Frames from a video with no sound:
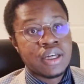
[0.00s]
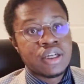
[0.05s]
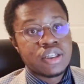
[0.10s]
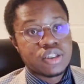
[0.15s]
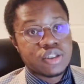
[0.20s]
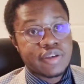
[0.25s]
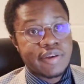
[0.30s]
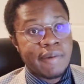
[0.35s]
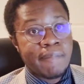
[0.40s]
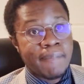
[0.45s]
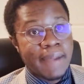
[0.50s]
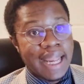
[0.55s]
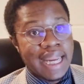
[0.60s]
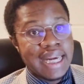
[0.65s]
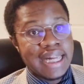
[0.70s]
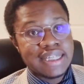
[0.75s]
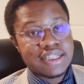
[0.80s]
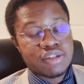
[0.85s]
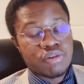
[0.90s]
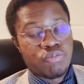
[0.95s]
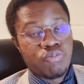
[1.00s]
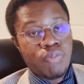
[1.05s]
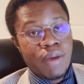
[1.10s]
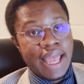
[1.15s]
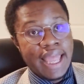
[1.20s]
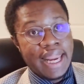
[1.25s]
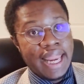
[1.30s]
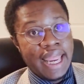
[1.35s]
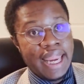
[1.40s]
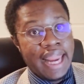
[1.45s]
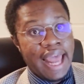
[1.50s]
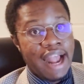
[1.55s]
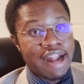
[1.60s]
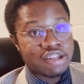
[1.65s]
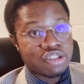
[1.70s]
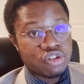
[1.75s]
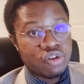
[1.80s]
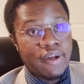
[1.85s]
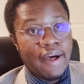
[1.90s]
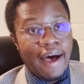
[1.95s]
so you may need to rent an
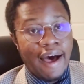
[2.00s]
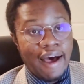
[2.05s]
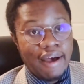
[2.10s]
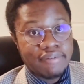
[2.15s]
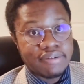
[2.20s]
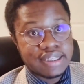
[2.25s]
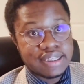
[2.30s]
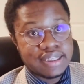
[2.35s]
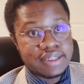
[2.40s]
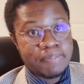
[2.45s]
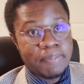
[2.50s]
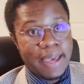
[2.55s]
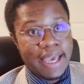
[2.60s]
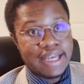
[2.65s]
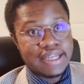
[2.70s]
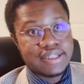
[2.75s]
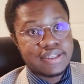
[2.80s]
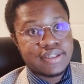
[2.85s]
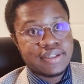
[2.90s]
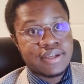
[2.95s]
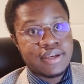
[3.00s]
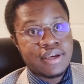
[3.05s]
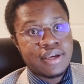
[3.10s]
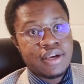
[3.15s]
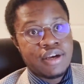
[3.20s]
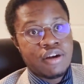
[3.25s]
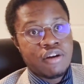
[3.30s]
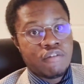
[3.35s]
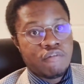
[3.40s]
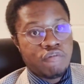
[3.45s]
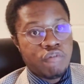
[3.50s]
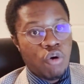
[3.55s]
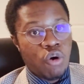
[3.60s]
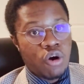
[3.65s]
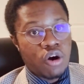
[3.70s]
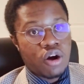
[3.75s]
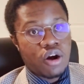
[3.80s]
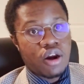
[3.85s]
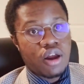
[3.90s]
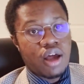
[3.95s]
actual office space
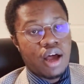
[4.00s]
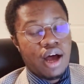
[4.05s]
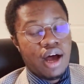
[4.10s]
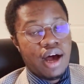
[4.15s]
for